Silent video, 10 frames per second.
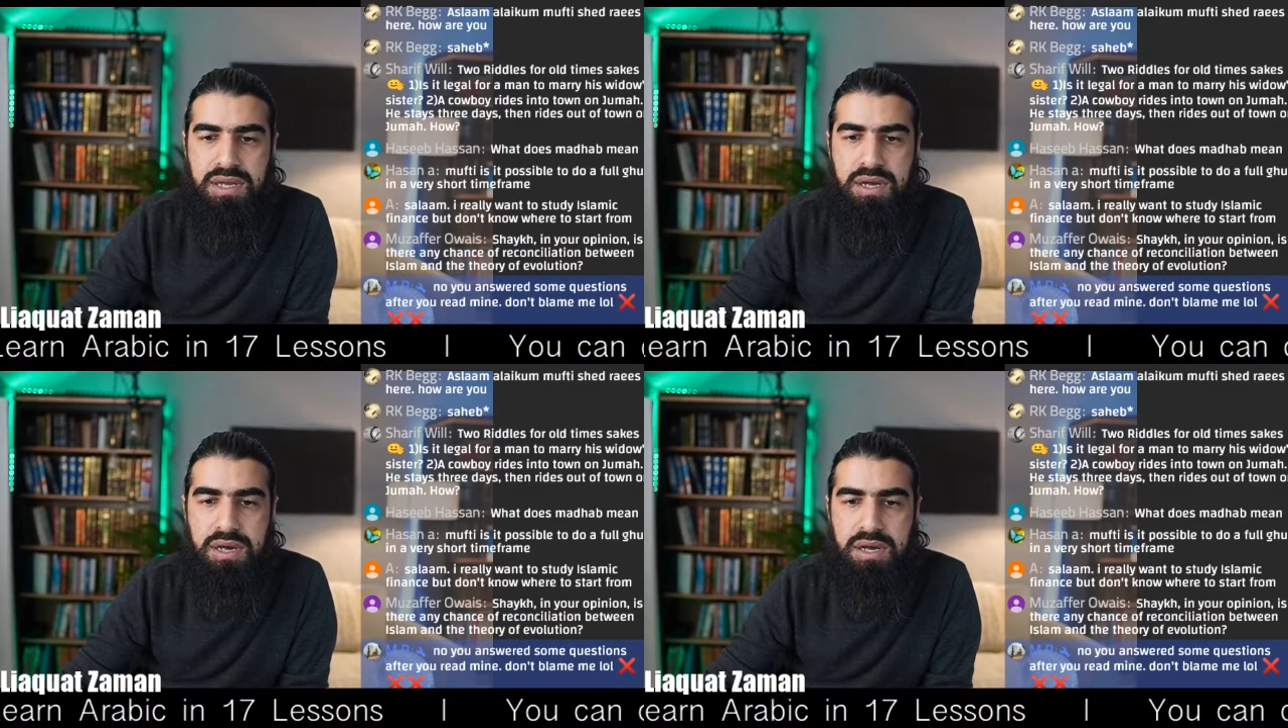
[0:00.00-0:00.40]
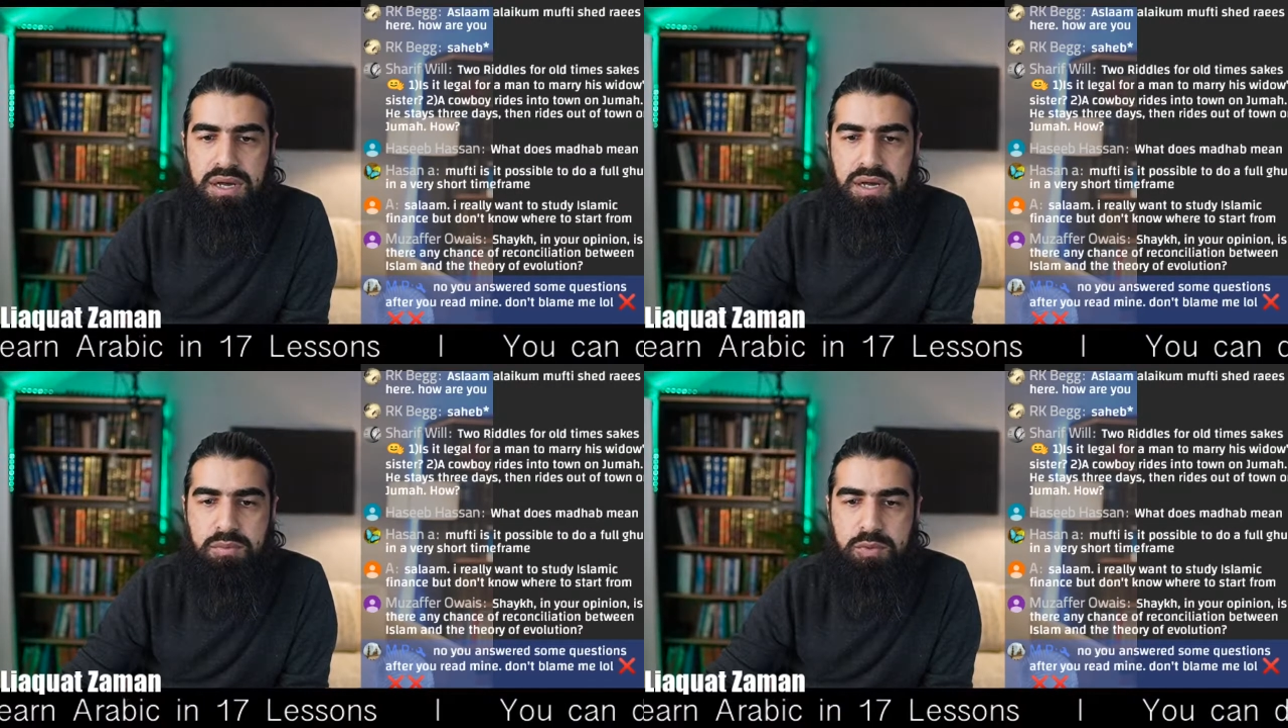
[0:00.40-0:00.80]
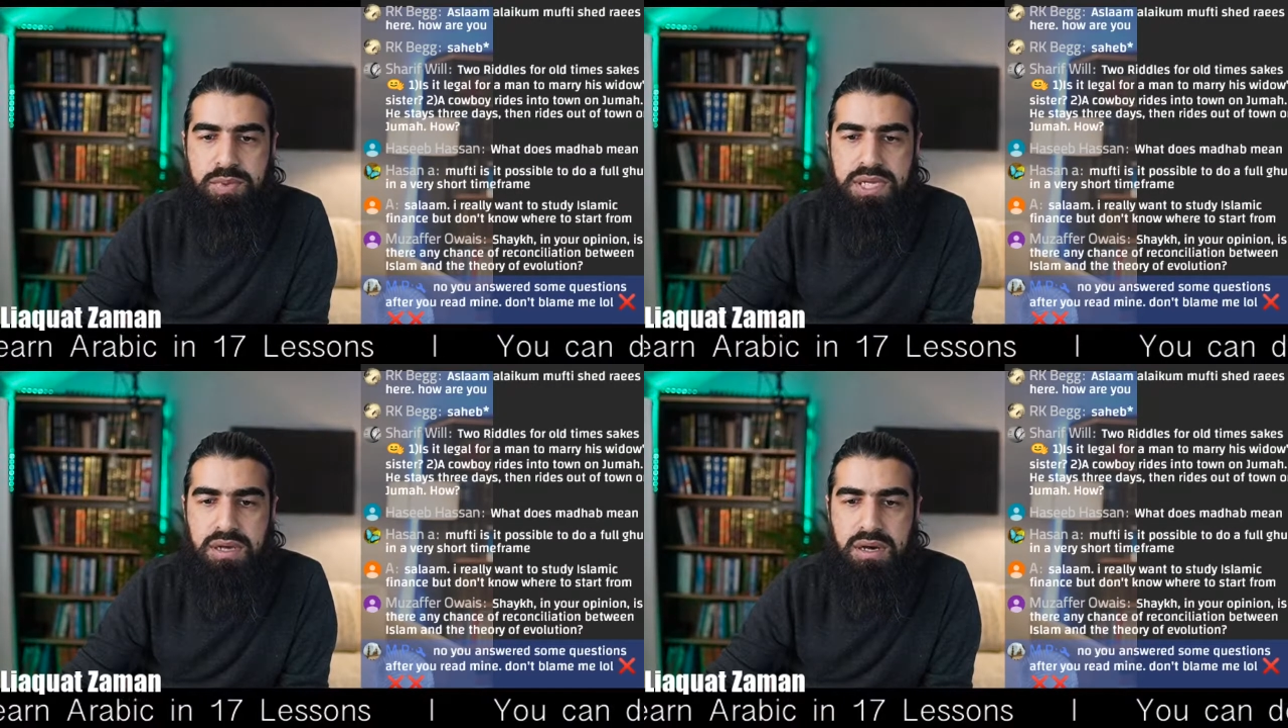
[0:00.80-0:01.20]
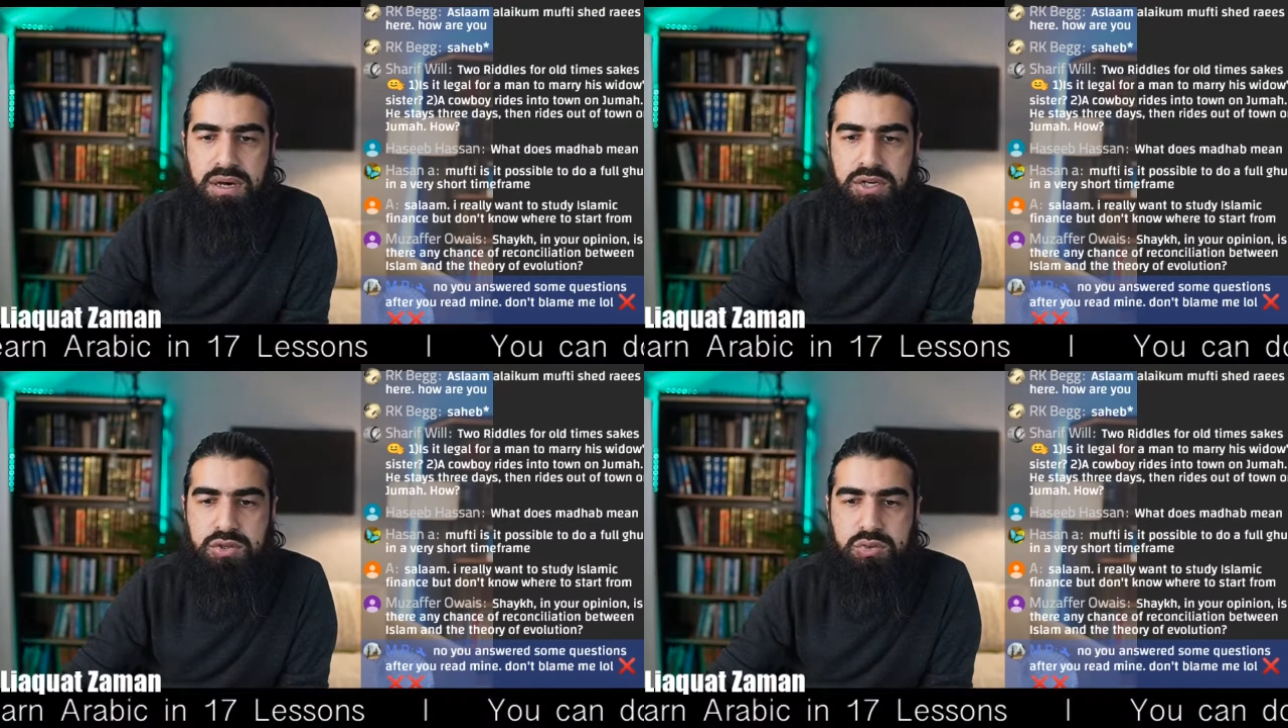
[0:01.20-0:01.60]
Uh, Mubin,
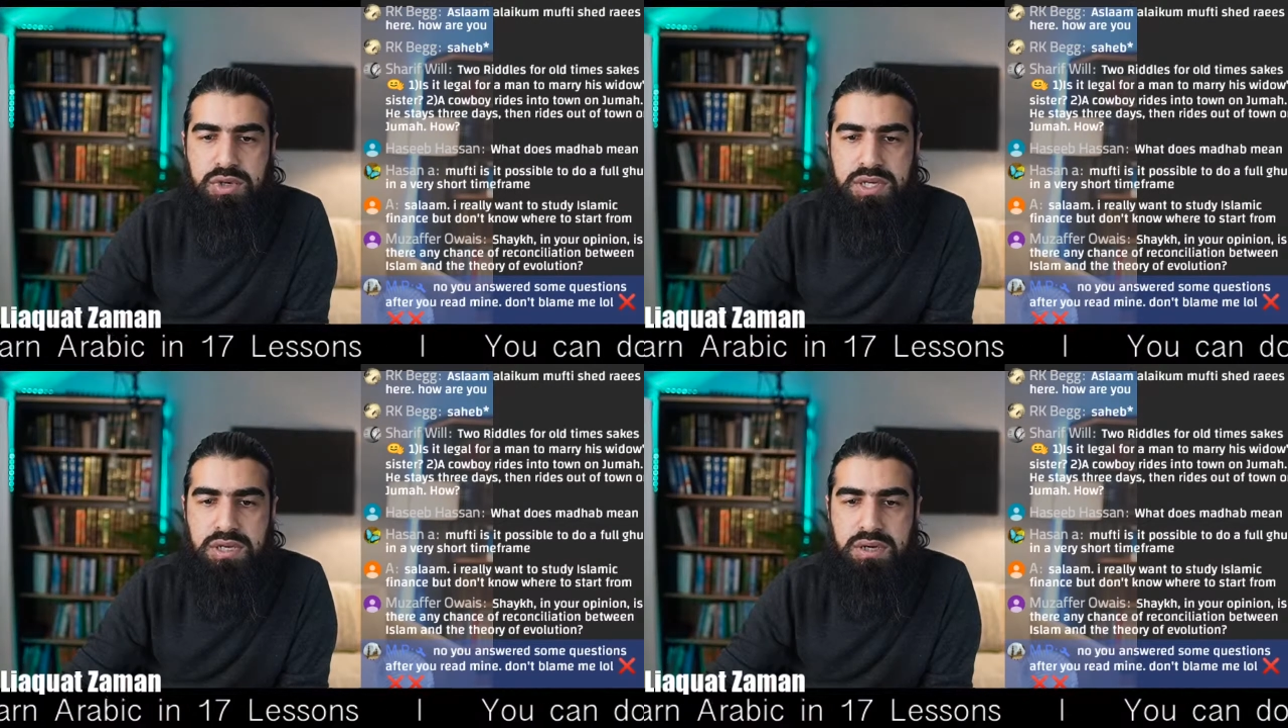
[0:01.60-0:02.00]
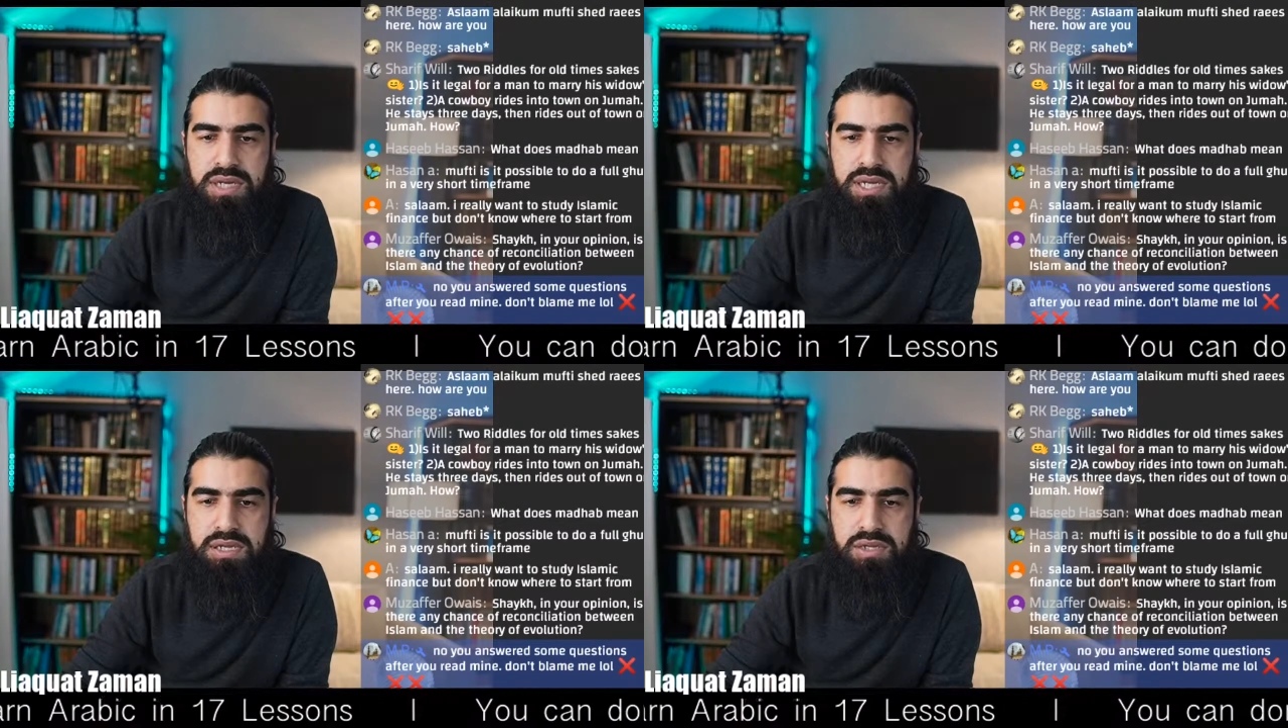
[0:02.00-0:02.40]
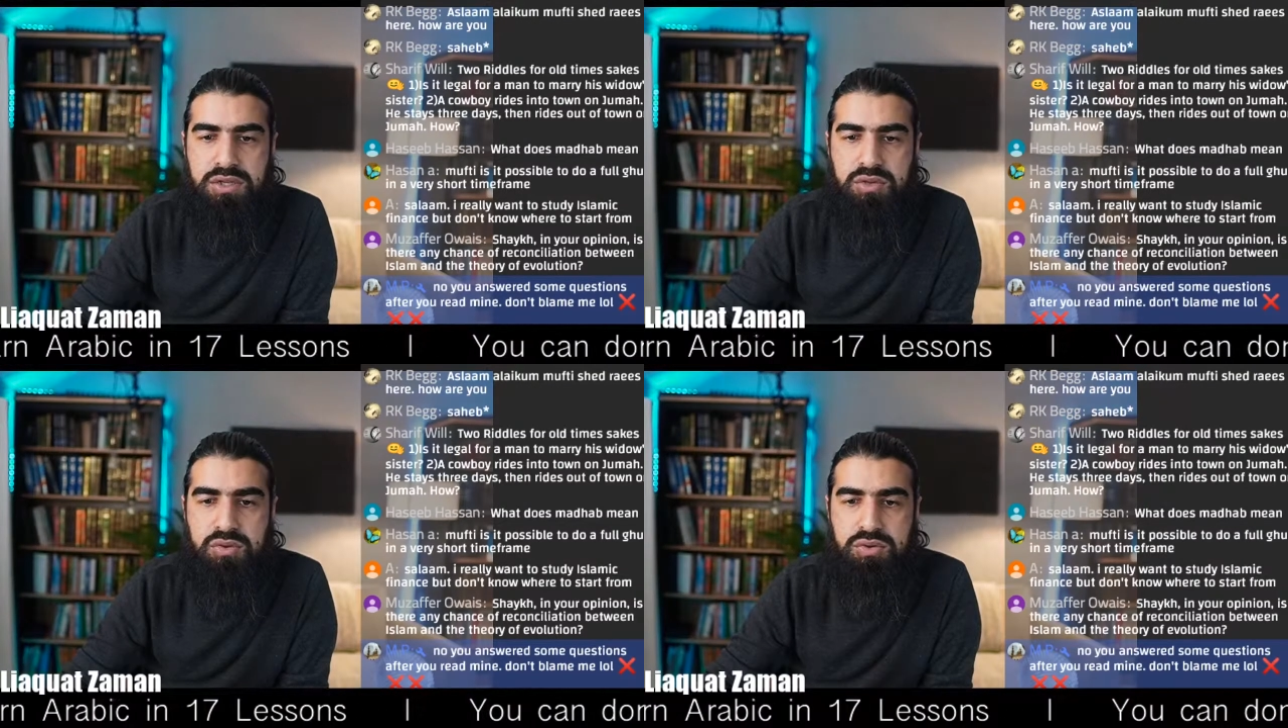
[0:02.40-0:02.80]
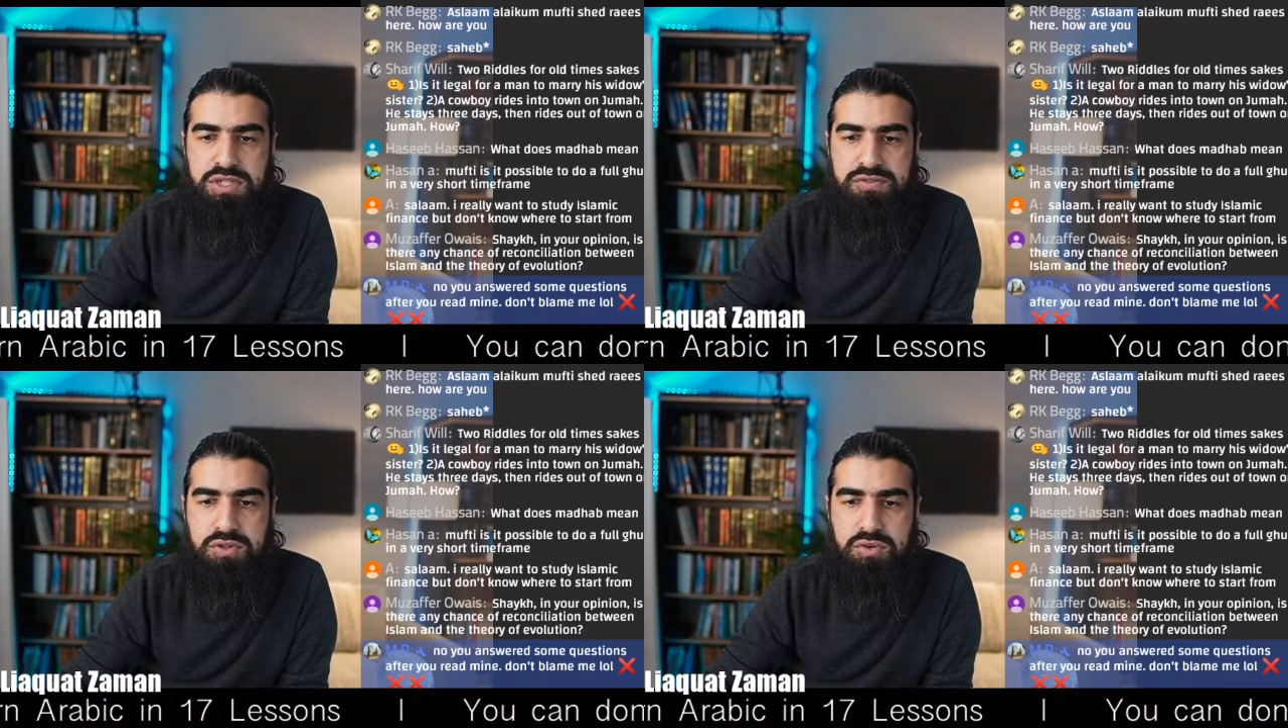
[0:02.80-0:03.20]
are you working on any other new courses
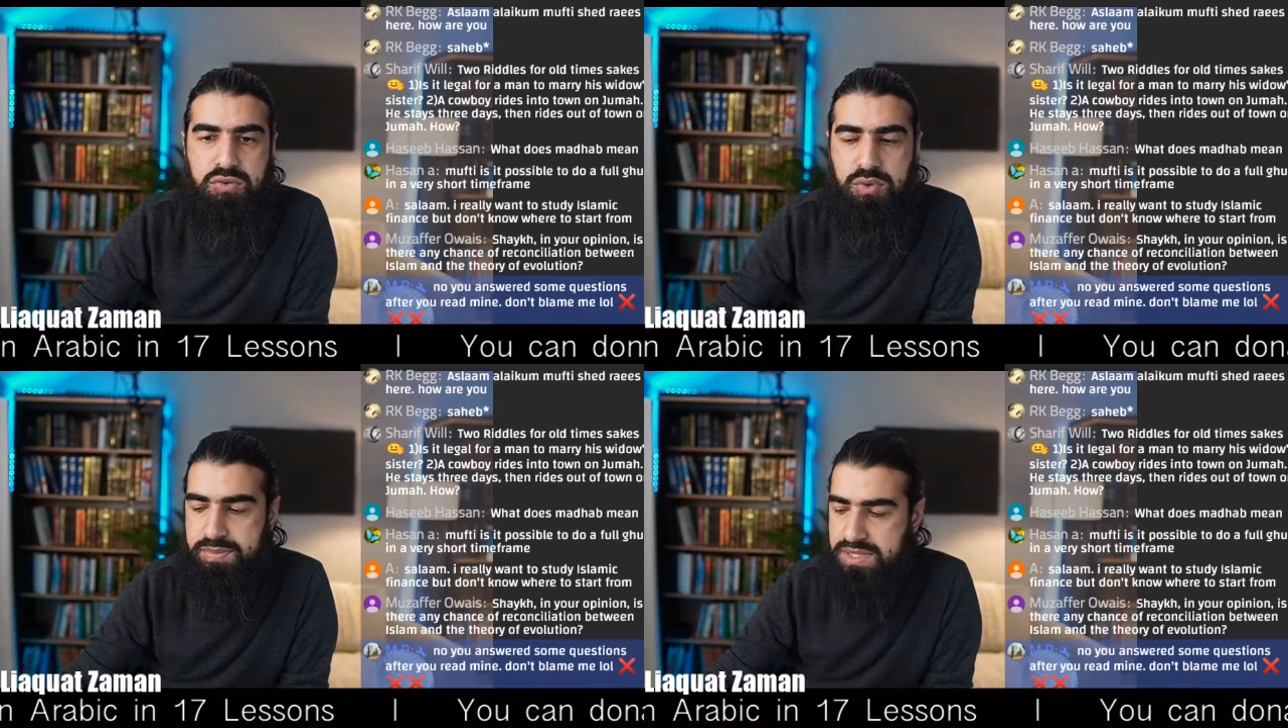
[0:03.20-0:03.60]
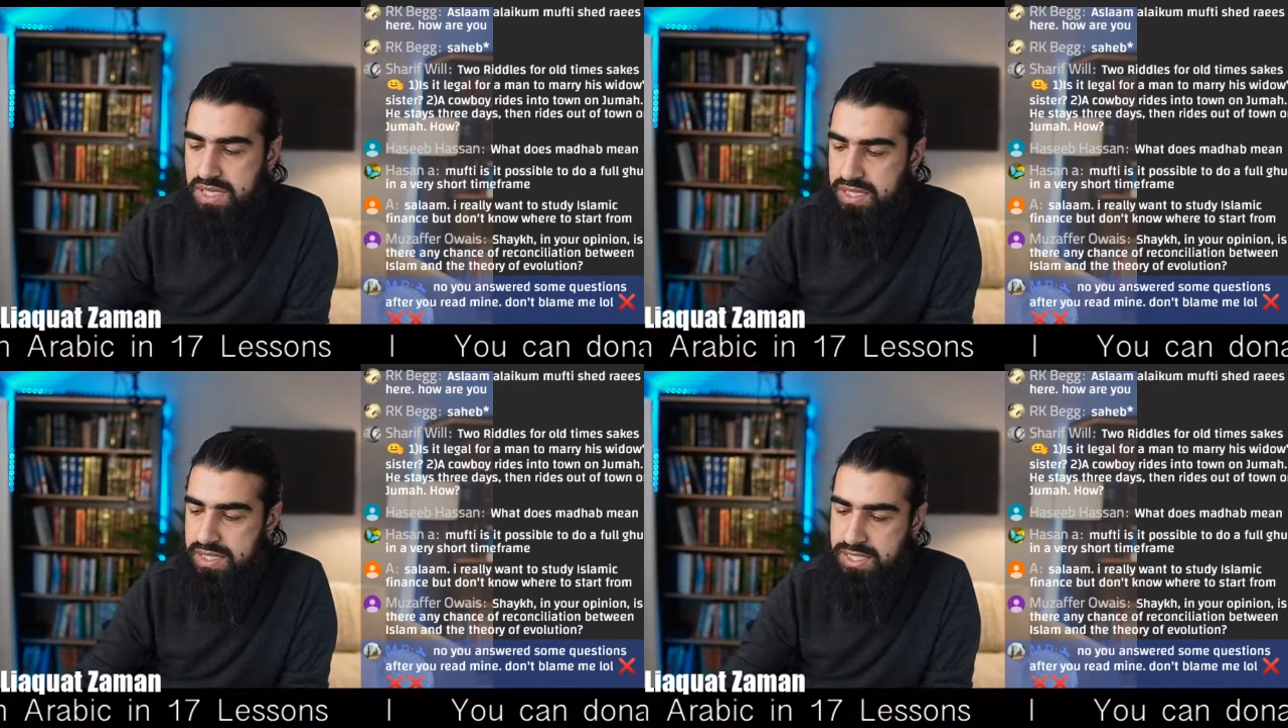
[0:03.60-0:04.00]
for the Uruk website?